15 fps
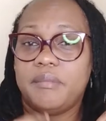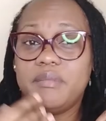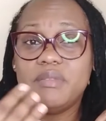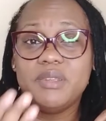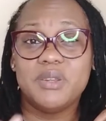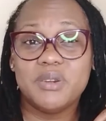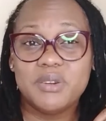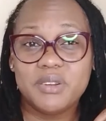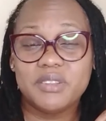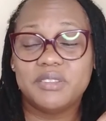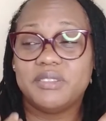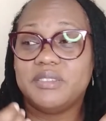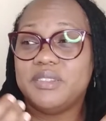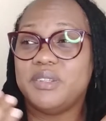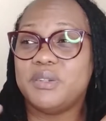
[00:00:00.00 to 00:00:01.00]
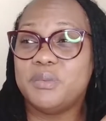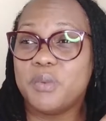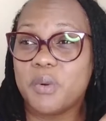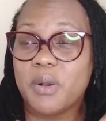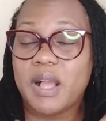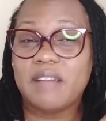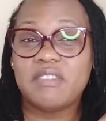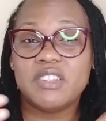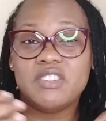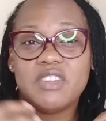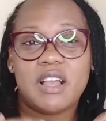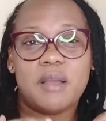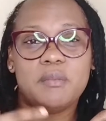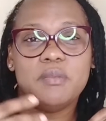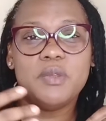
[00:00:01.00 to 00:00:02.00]
you won't have a
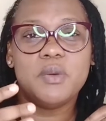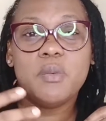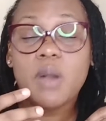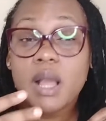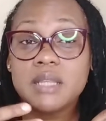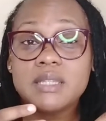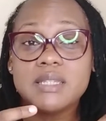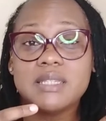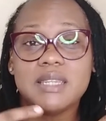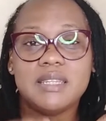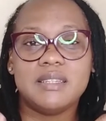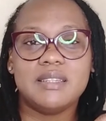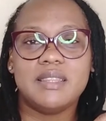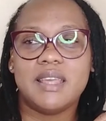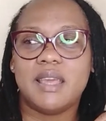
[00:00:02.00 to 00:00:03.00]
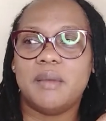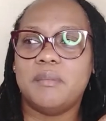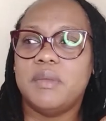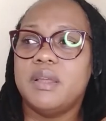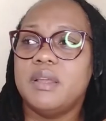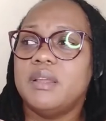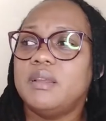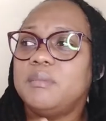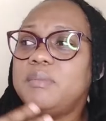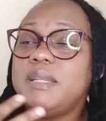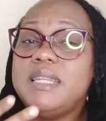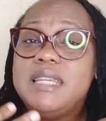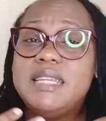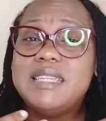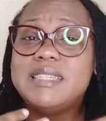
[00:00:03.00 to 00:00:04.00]
job. You want to say to them,
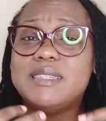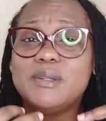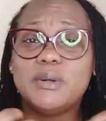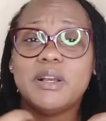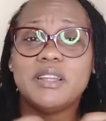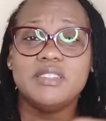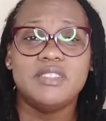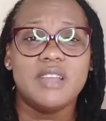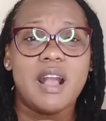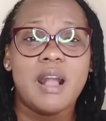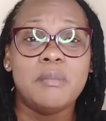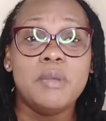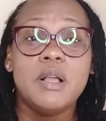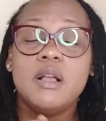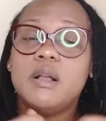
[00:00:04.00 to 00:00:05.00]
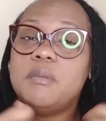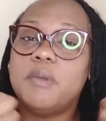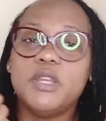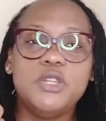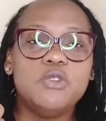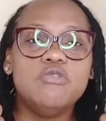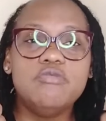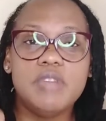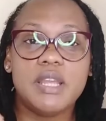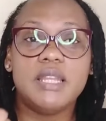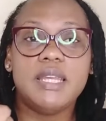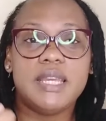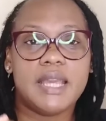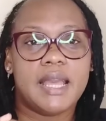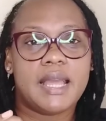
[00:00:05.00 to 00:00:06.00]
please look a job, but you
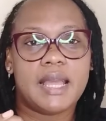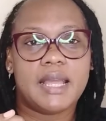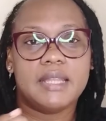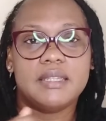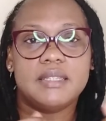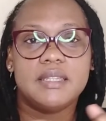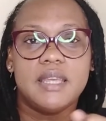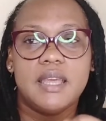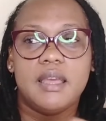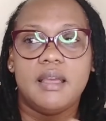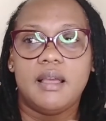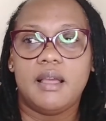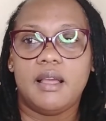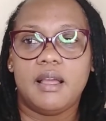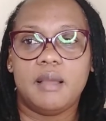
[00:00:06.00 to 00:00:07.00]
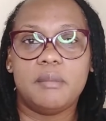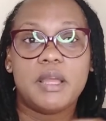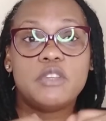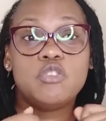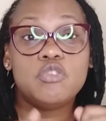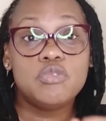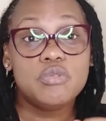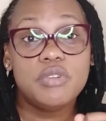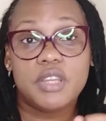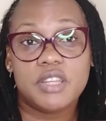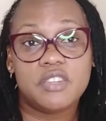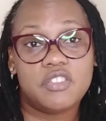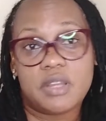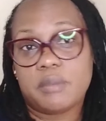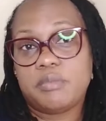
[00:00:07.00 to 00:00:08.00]
really can't. A true
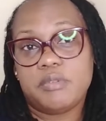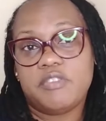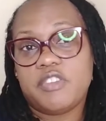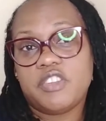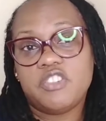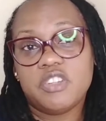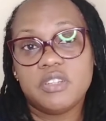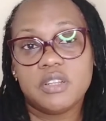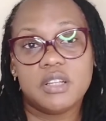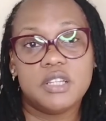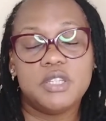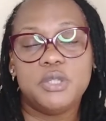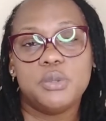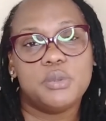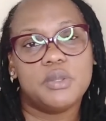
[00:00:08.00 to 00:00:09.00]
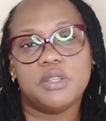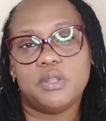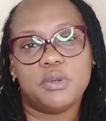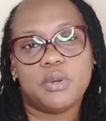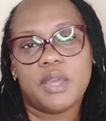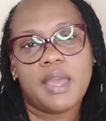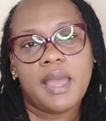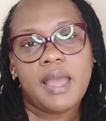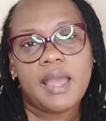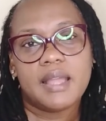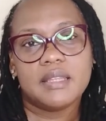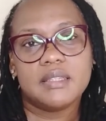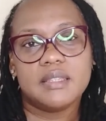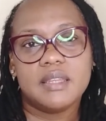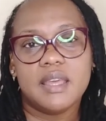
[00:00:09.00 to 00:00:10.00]
HR professional, you
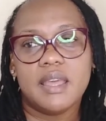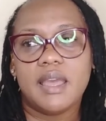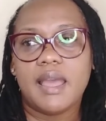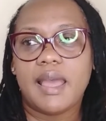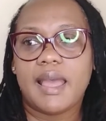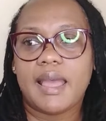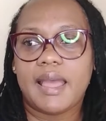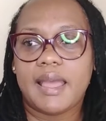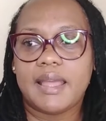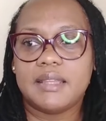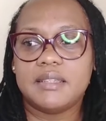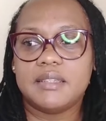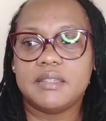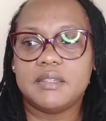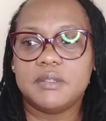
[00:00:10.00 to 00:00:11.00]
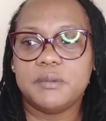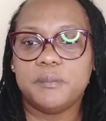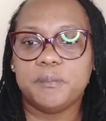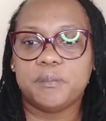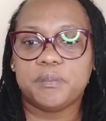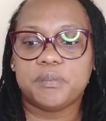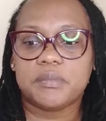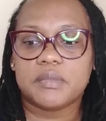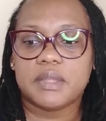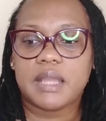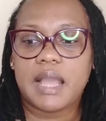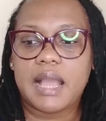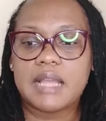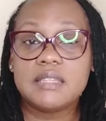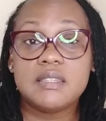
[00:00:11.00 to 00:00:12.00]
can't. And
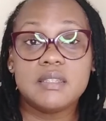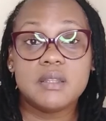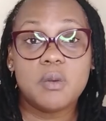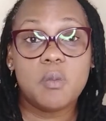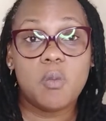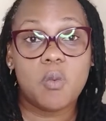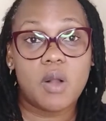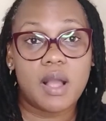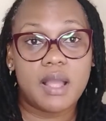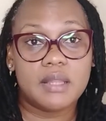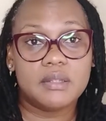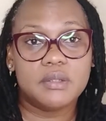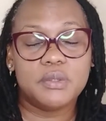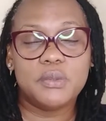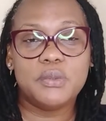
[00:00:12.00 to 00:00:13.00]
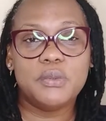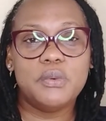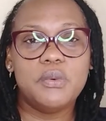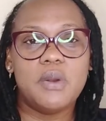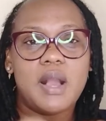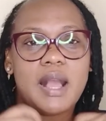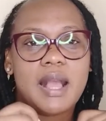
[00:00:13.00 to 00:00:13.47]
as someone who